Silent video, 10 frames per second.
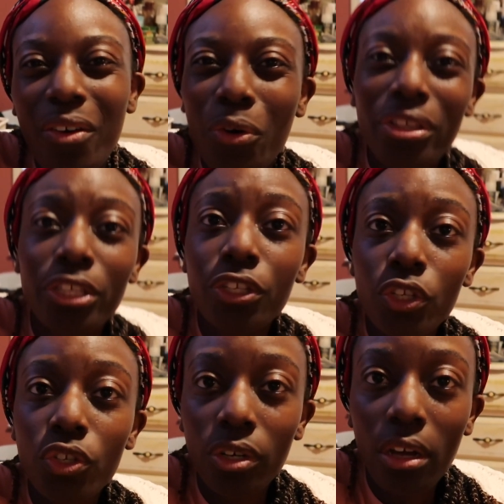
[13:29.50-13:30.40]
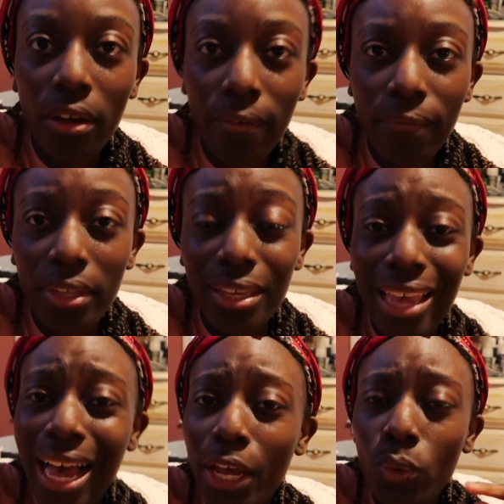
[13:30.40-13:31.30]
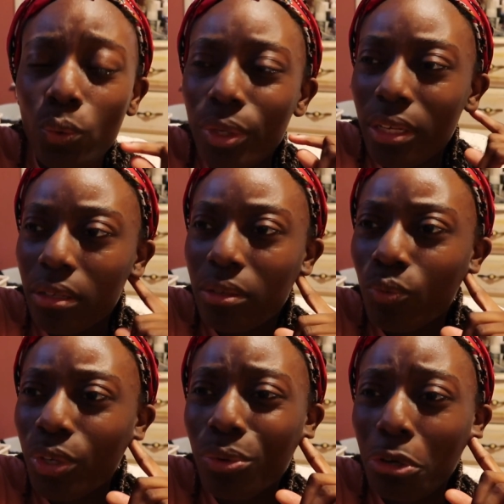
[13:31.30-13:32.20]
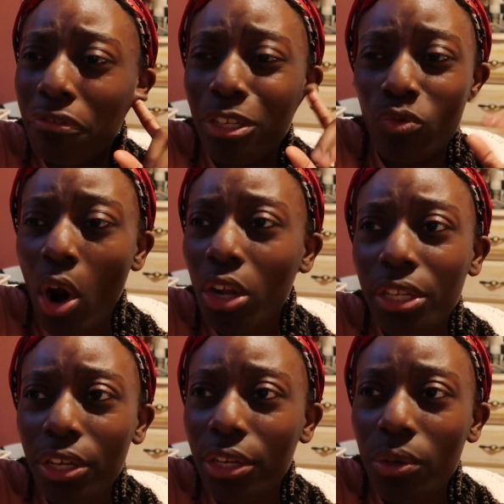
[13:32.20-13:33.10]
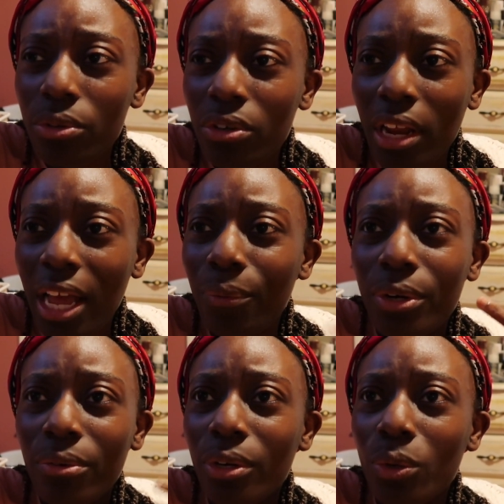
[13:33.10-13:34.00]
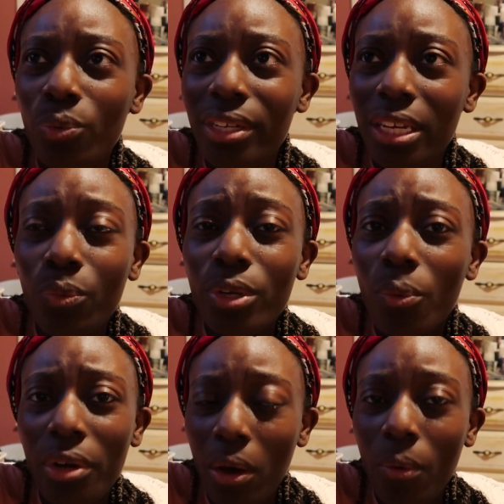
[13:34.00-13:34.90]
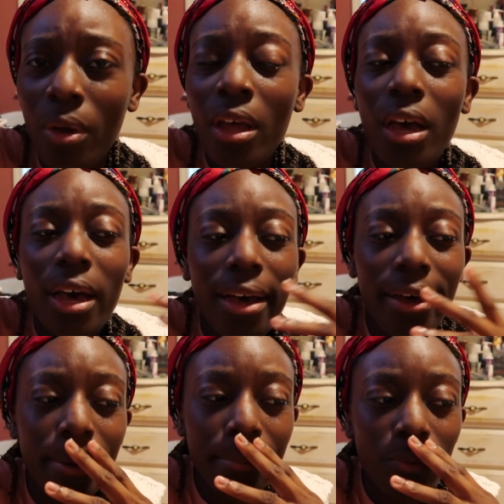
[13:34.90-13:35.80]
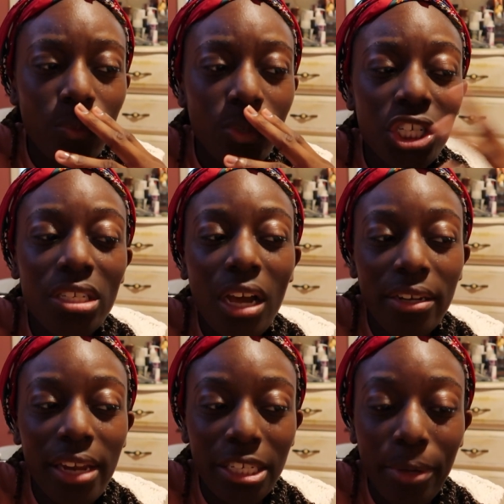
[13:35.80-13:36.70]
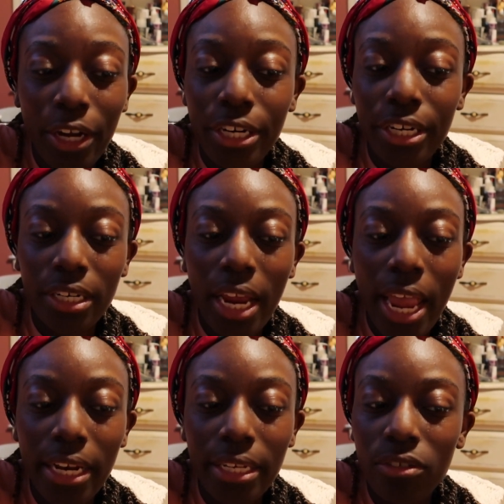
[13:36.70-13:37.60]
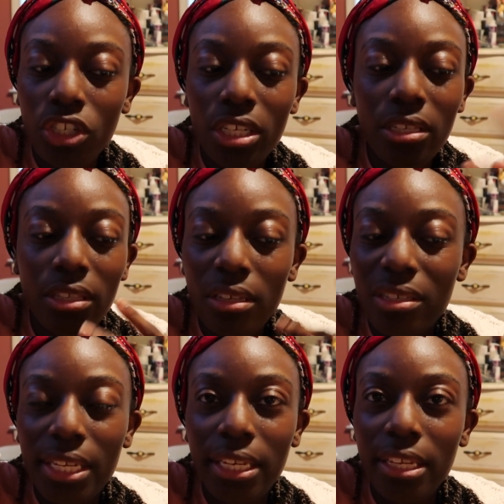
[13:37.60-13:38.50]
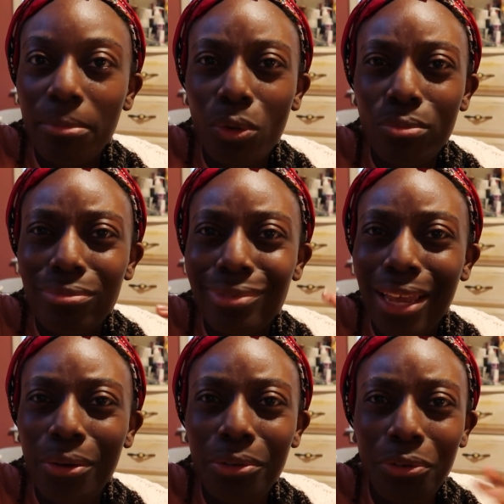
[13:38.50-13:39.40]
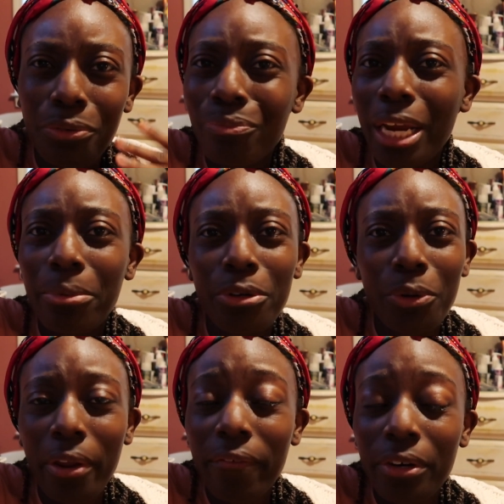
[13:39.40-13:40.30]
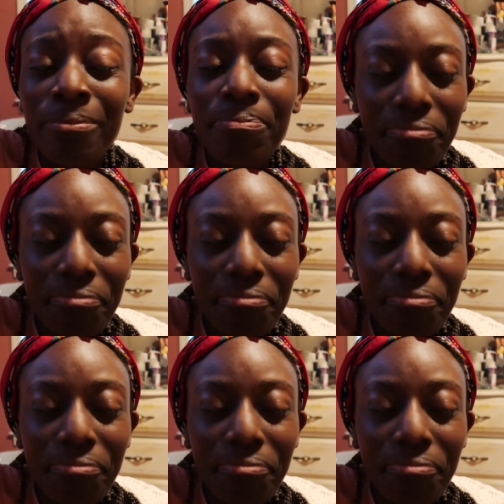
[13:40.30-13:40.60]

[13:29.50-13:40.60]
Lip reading: or the sister of the guy who is, we don't know if he's wrongly accused or not. We don't know who did it. We don't know. But she's contacted by her, and she's in this seedy motel or neighborhood or whatever.